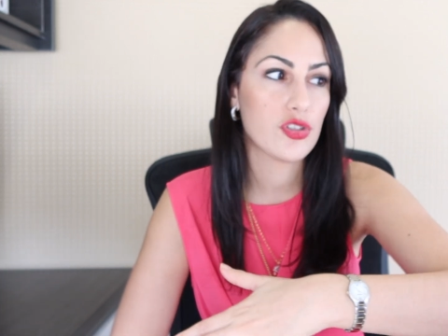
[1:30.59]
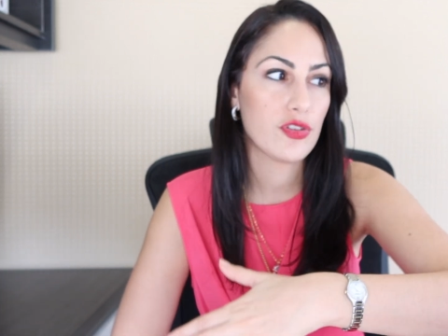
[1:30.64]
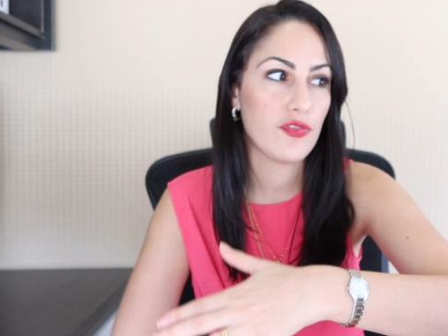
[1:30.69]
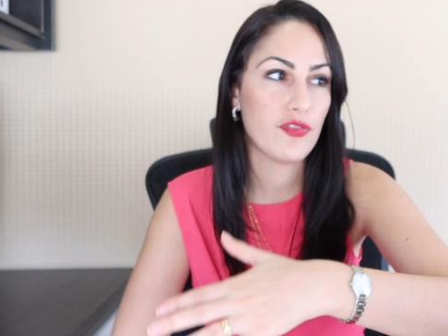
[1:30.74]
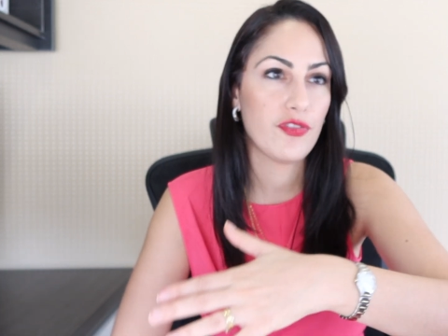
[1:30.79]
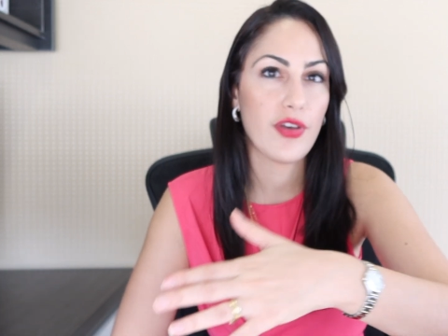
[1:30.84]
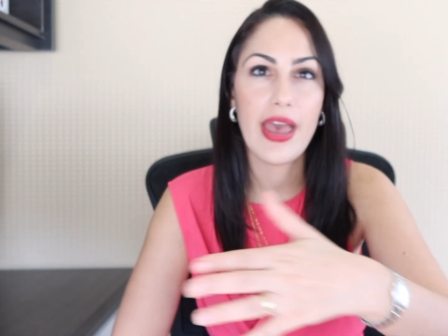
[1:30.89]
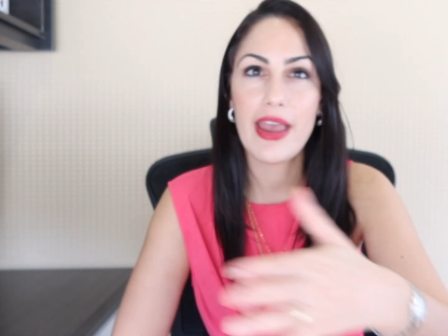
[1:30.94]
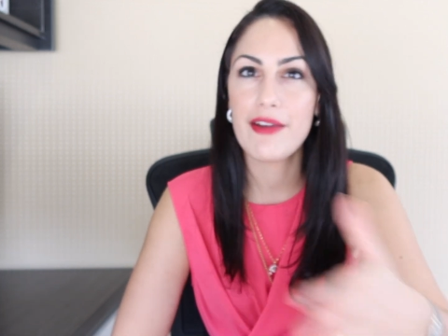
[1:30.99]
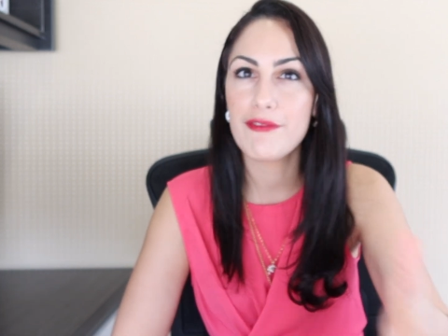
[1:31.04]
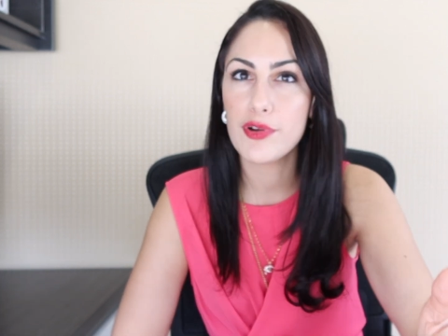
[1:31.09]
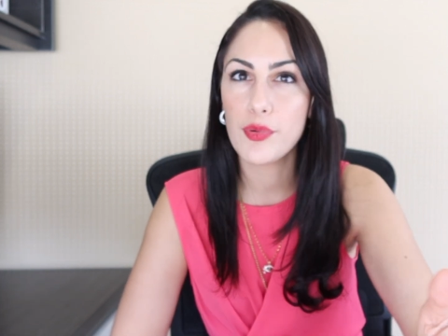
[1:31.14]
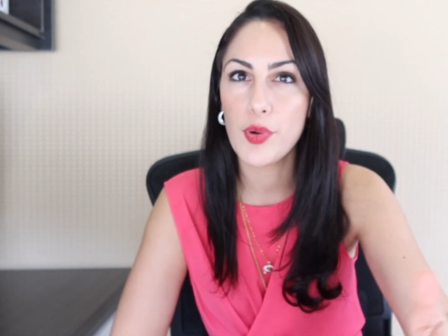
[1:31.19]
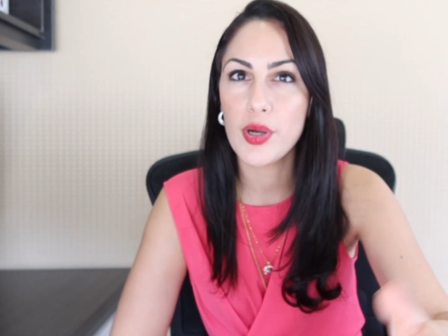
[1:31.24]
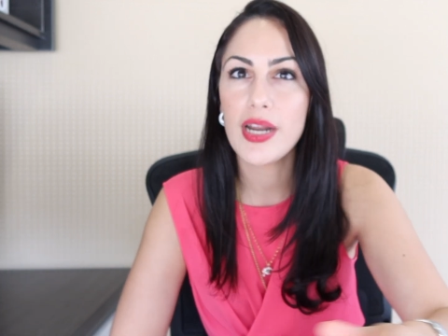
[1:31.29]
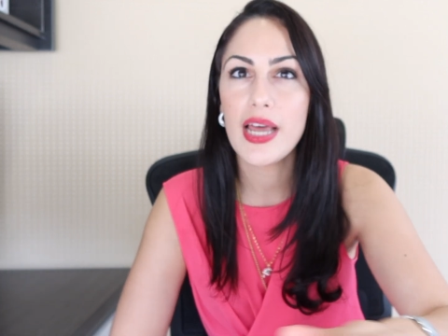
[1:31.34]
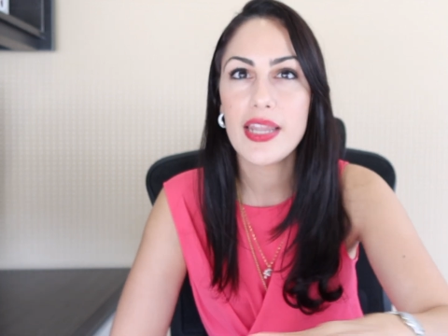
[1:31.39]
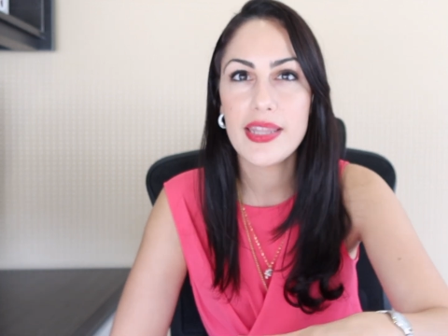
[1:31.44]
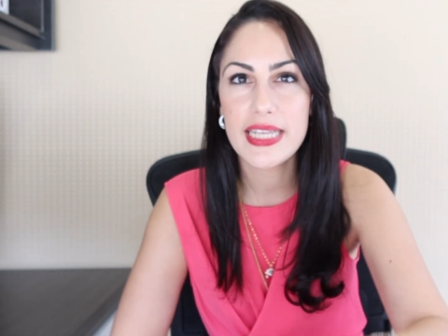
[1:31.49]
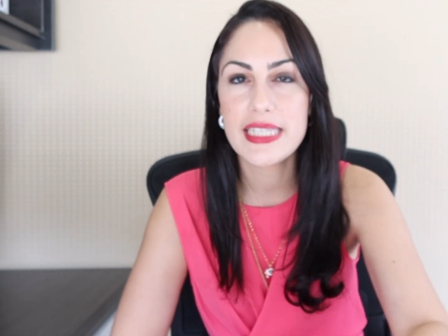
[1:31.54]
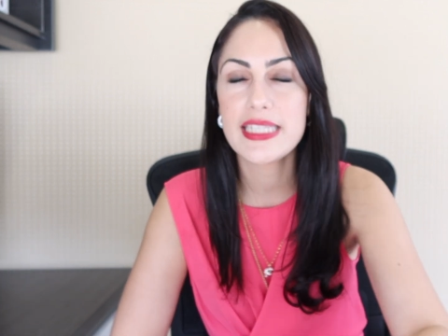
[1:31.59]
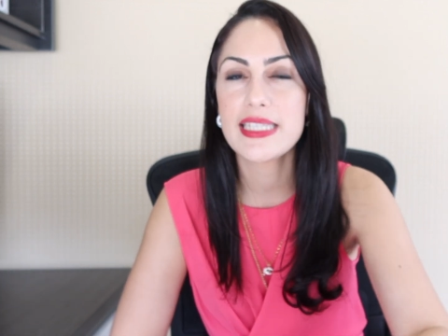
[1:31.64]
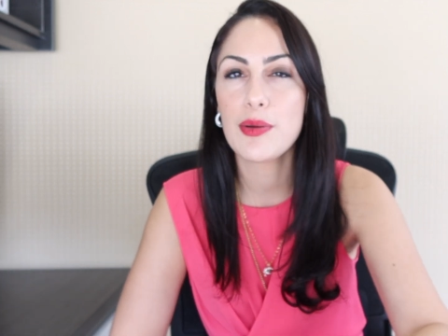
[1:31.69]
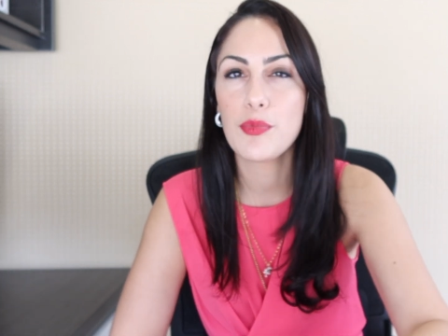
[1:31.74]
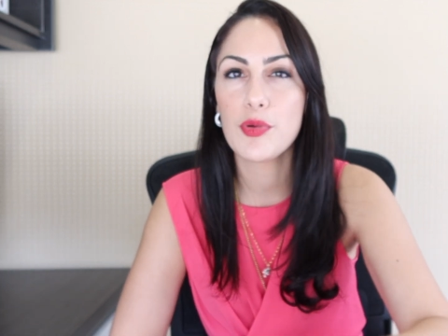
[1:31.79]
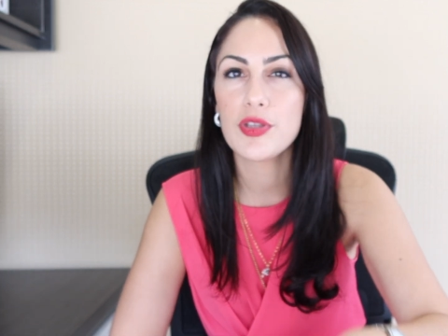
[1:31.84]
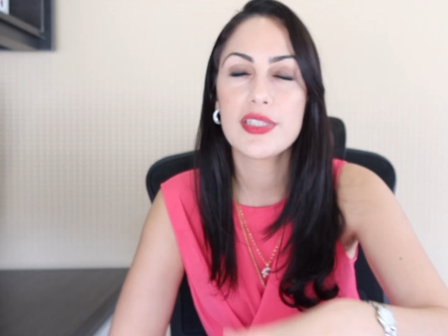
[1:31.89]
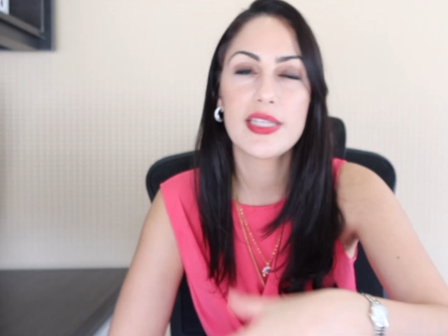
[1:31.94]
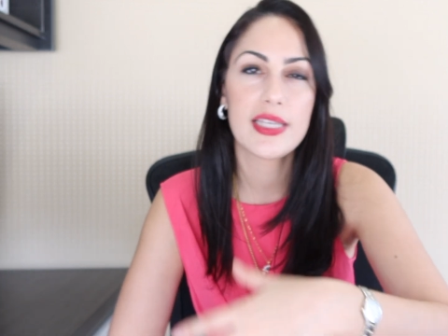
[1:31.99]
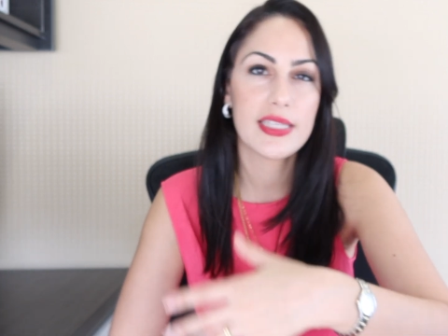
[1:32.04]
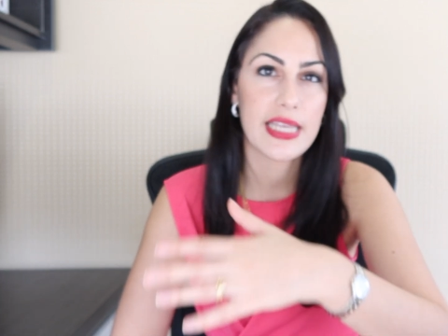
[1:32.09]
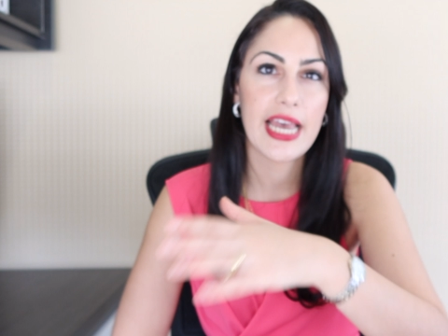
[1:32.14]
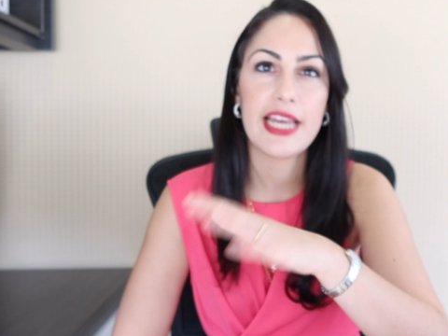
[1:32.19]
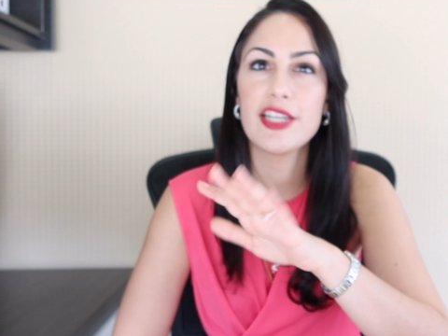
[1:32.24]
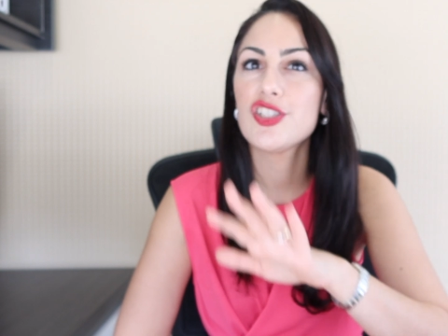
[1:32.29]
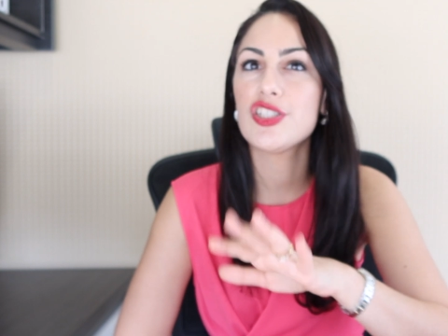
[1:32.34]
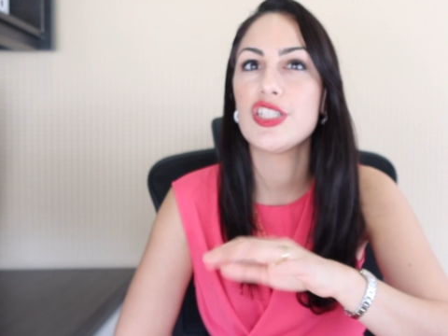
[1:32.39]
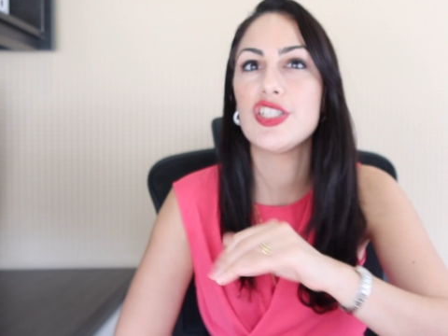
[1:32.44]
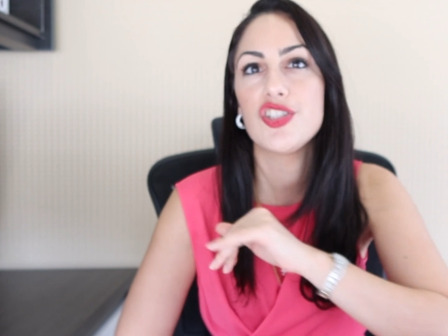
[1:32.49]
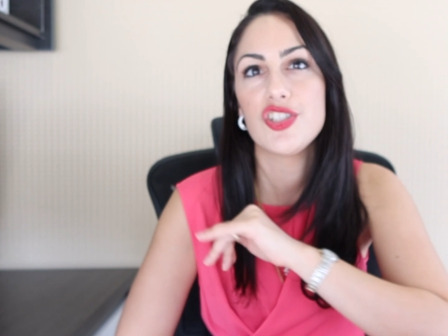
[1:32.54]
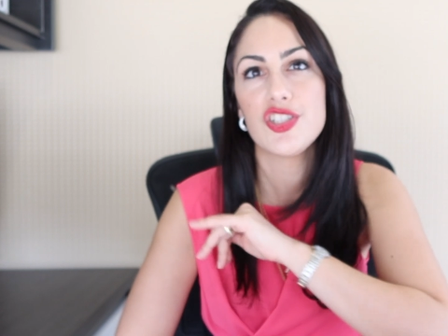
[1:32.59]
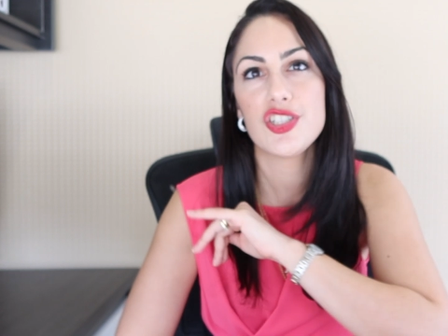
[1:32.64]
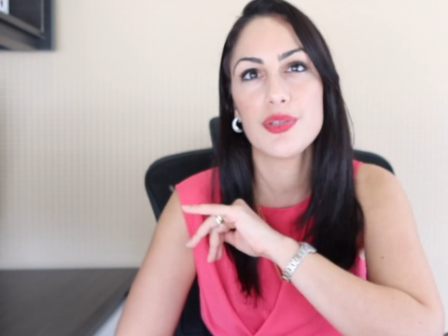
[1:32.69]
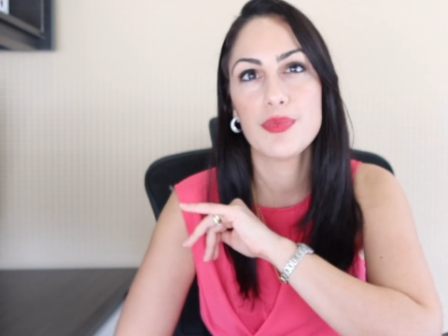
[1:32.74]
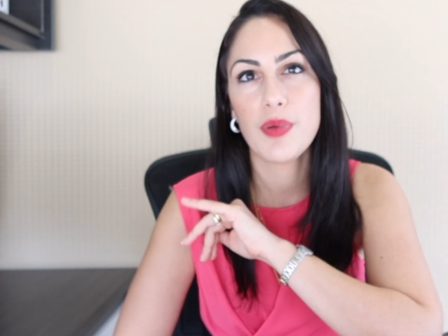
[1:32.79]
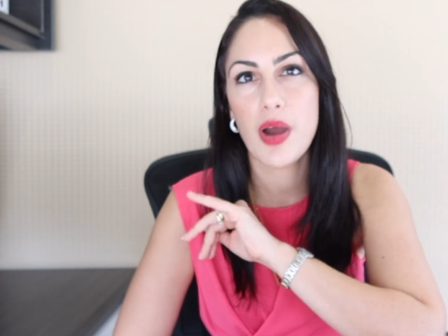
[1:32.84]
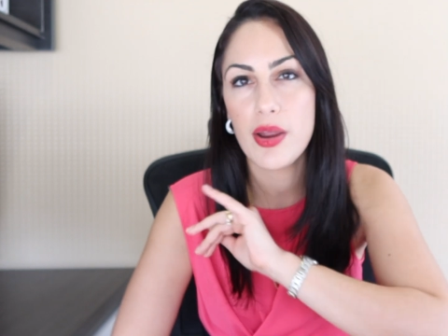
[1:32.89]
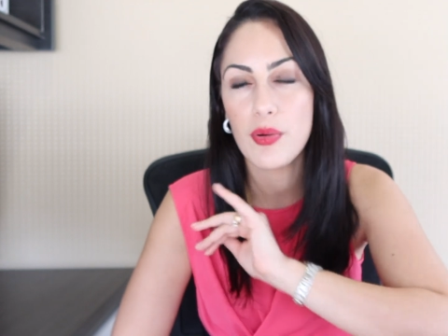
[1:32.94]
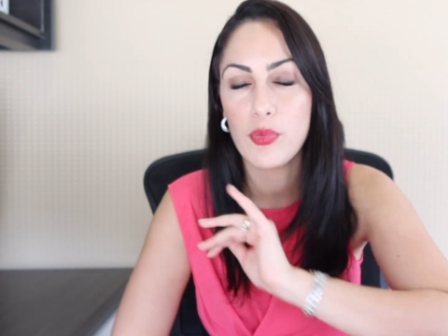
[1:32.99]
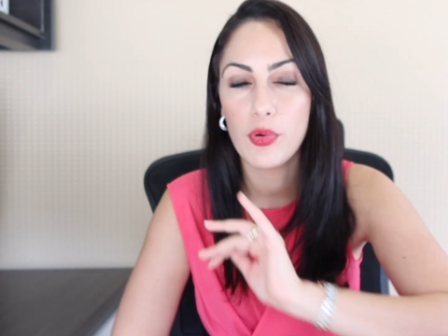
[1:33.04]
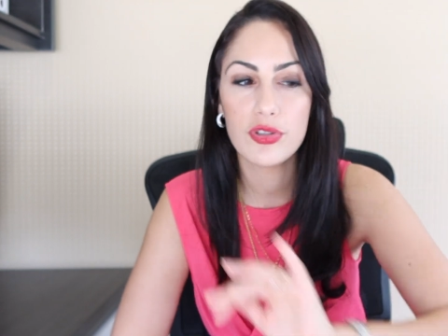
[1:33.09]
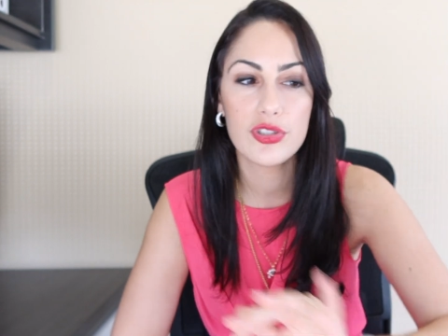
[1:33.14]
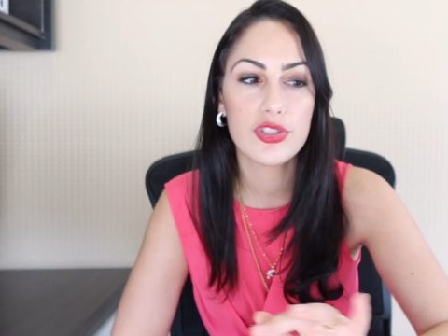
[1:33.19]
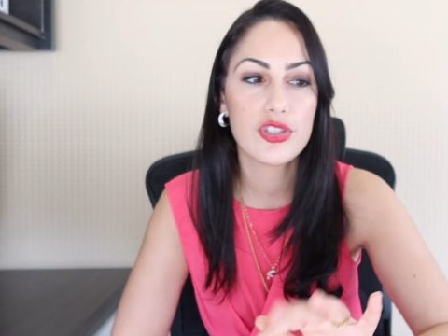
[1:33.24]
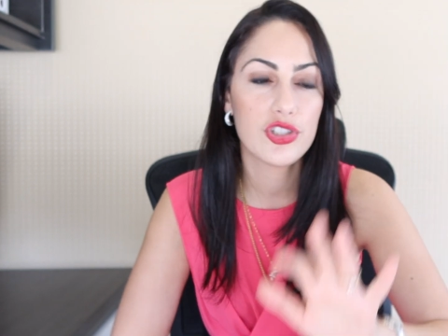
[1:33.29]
for everyone unless someone says actually Chidem I want